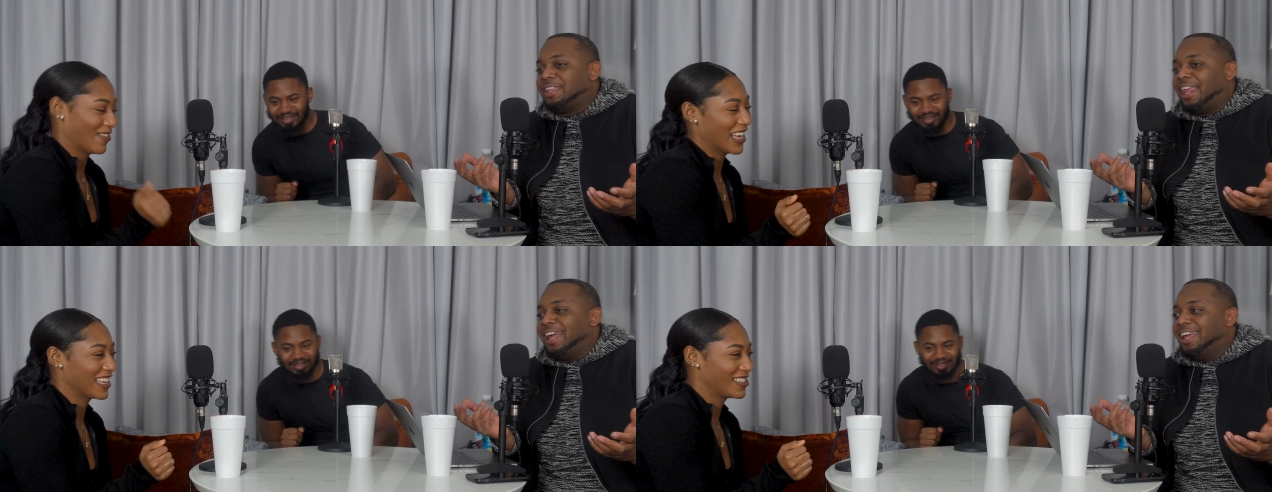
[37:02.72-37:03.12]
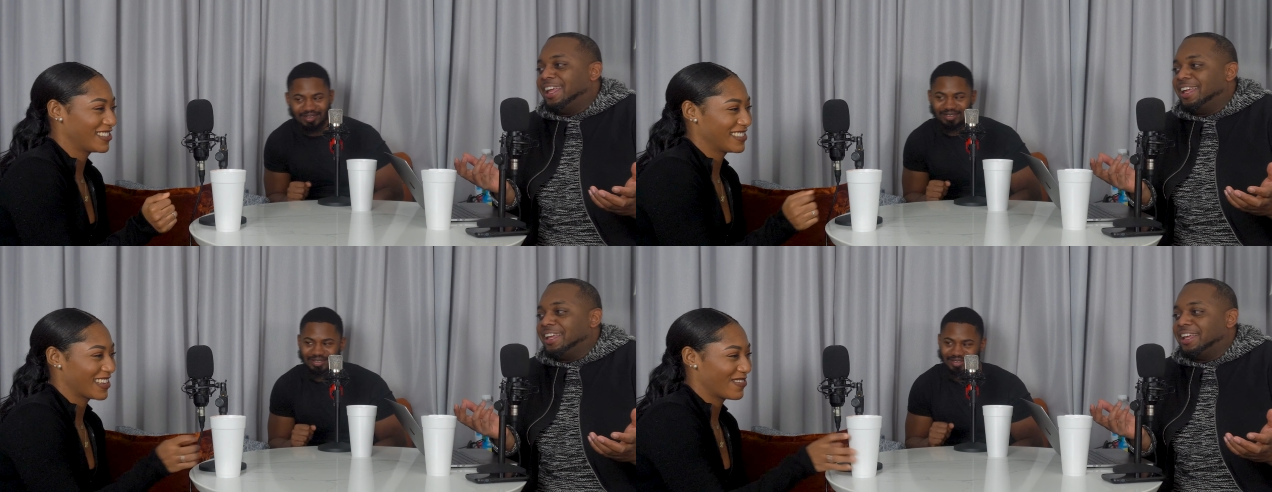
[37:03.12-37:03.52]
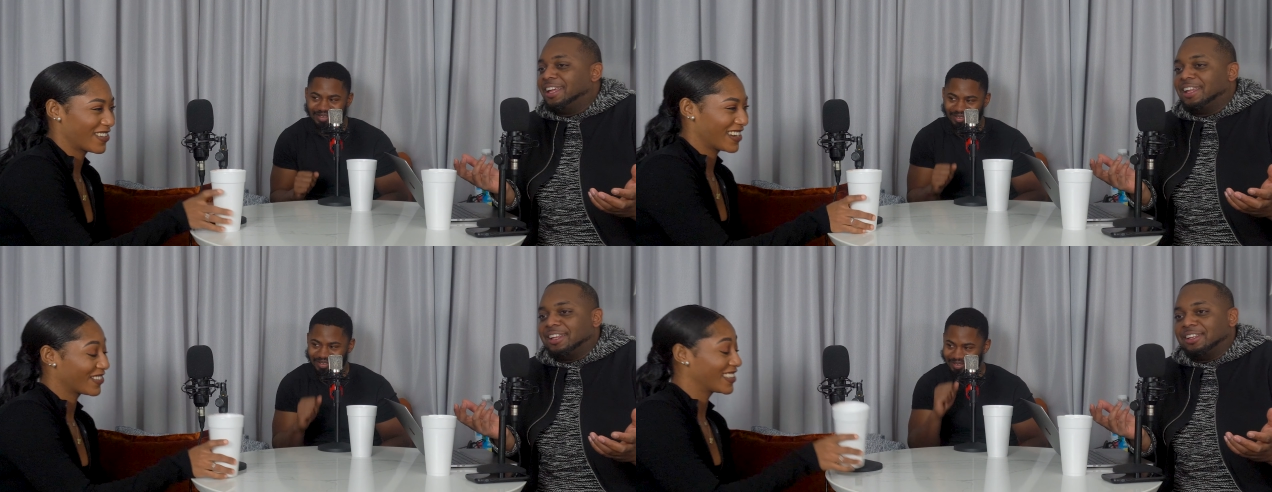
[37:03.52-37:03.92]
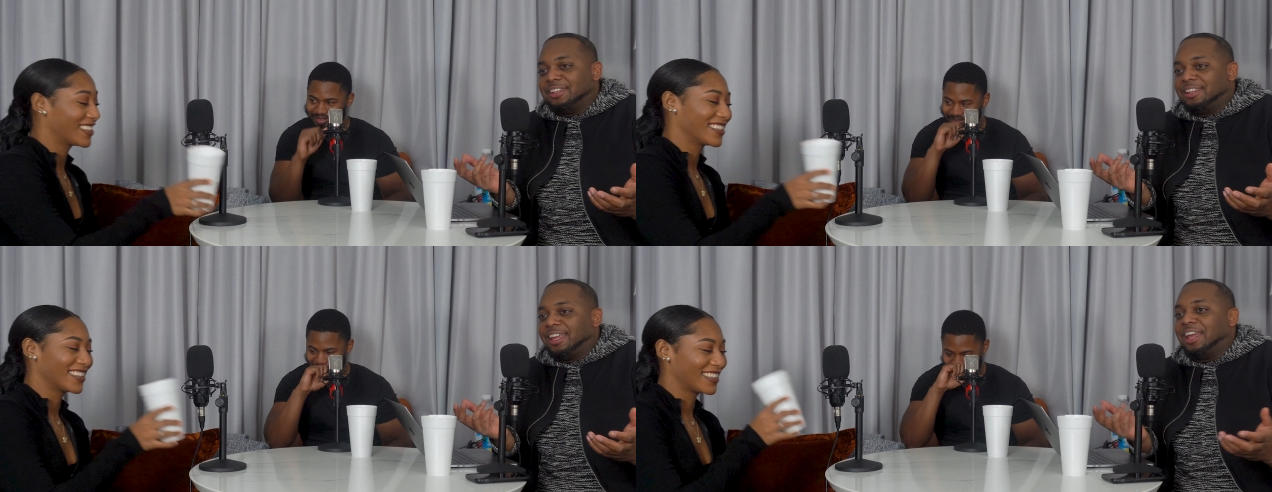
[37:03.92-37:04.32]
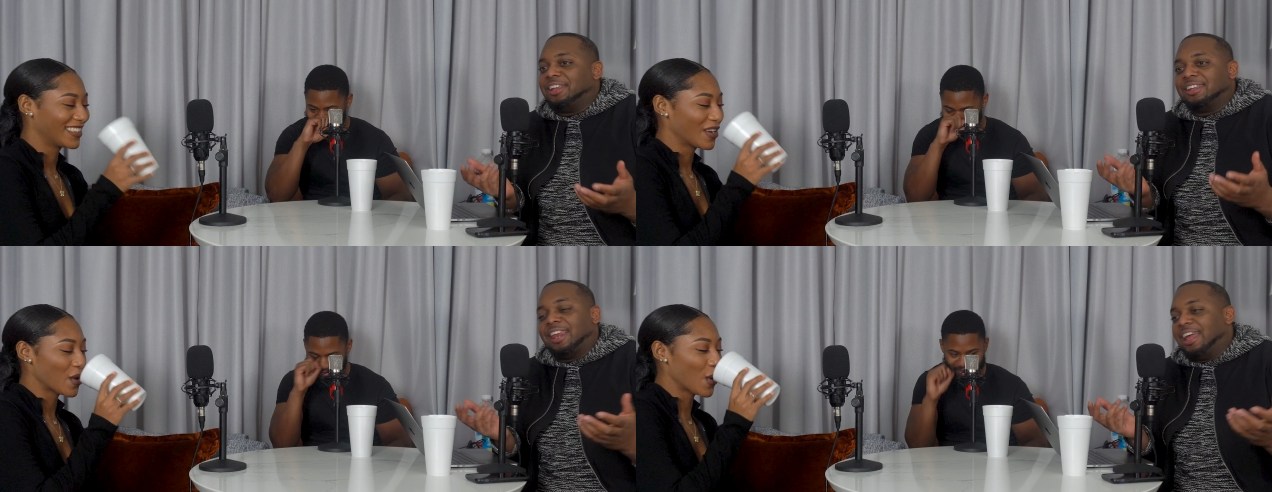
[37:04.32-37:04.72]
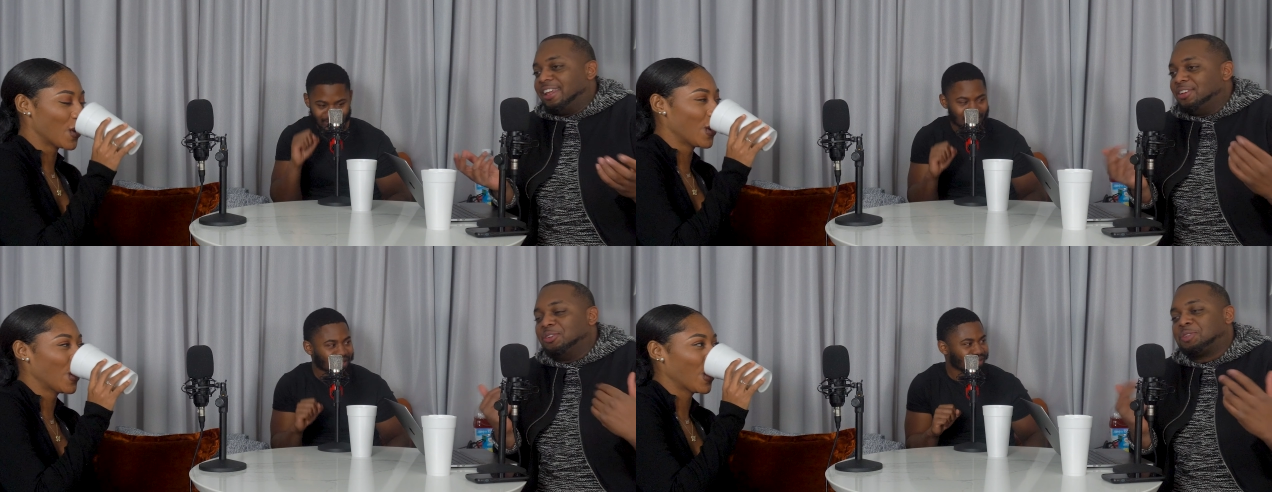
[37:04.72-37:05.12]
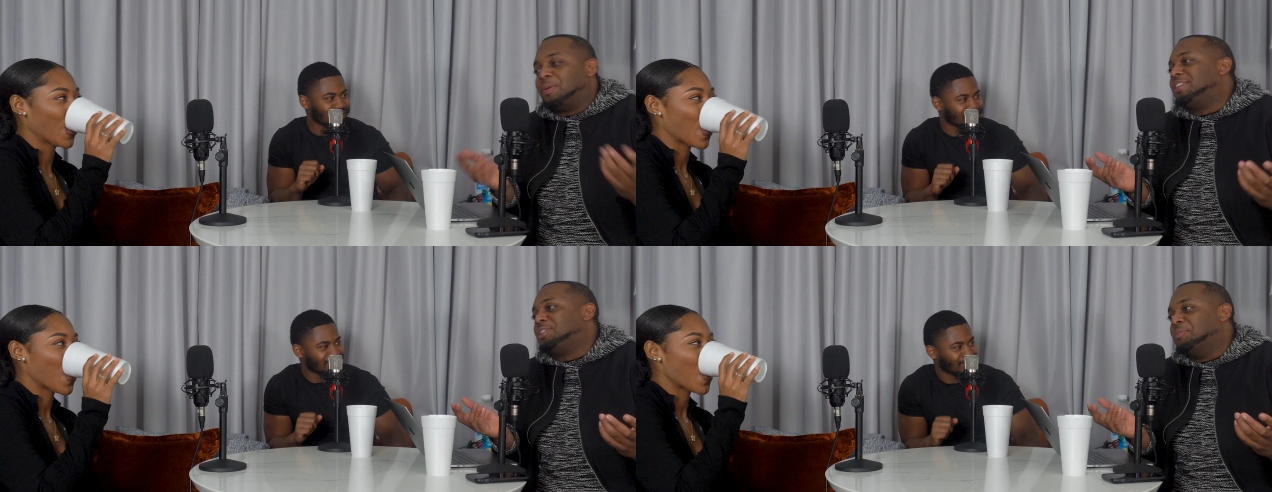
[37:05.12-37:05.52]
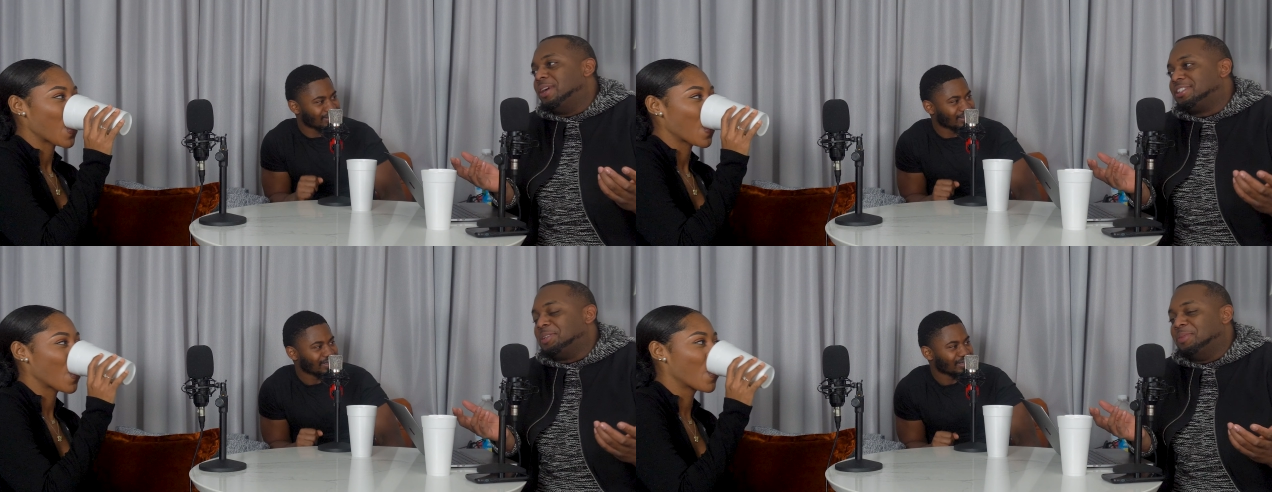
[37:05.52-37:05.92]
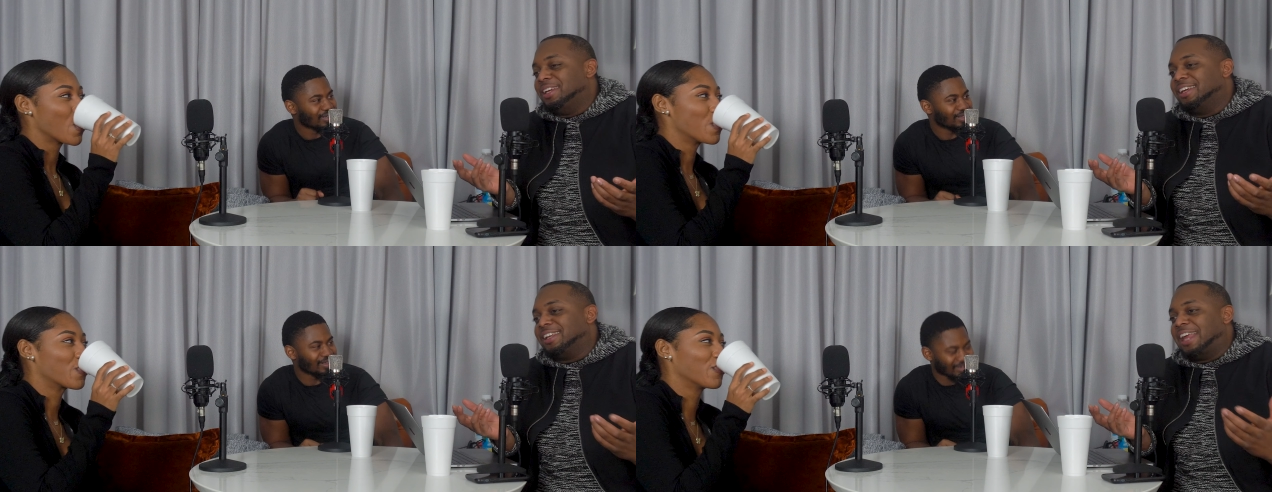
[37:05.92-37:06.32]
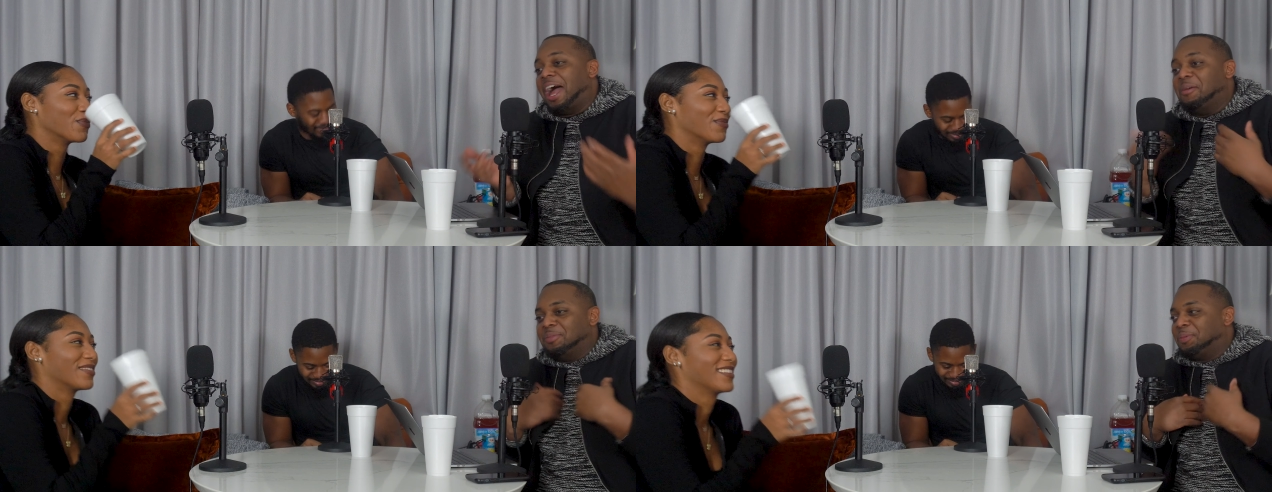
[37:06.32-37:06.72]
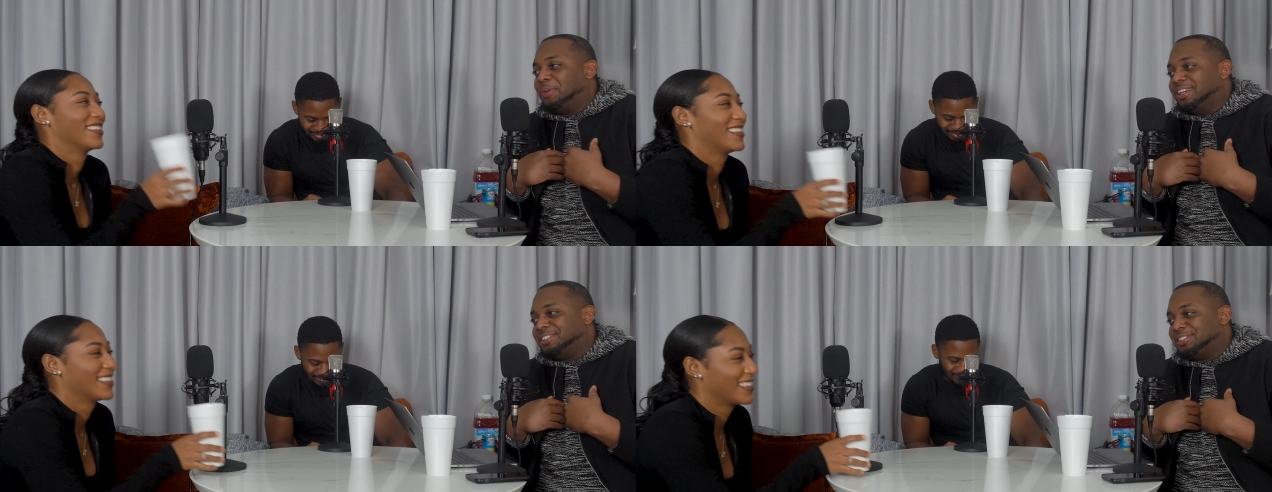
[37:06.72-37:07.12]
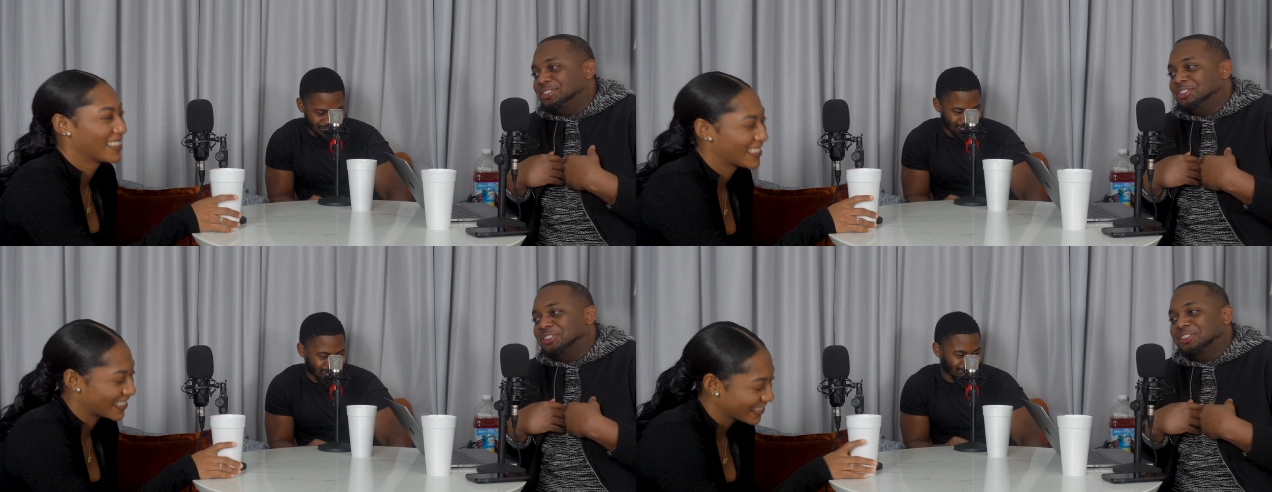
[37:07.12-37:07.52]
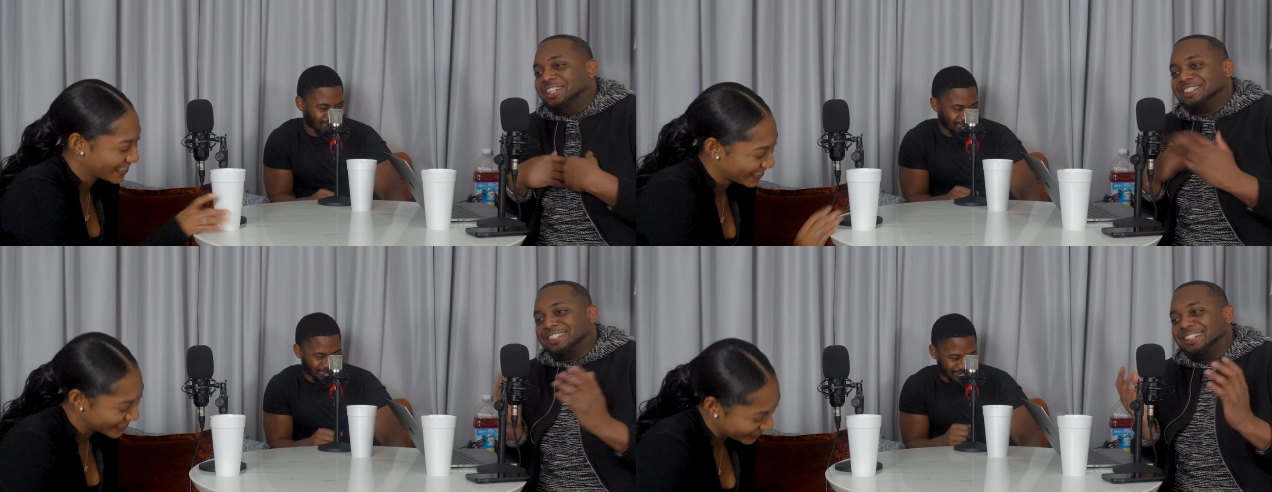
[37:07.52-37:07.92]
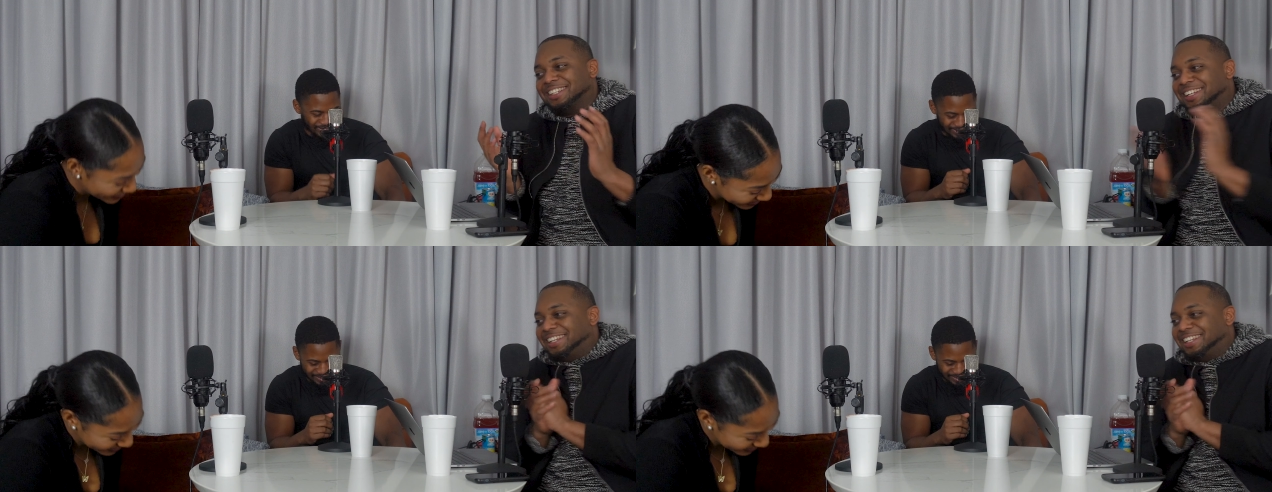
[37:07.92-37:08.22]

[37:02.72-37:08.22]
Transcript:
Speaker 1: Why like, you just like friend?
Speaker 2: yeah, like you express too much to me. Now I'm depressed too. Listen.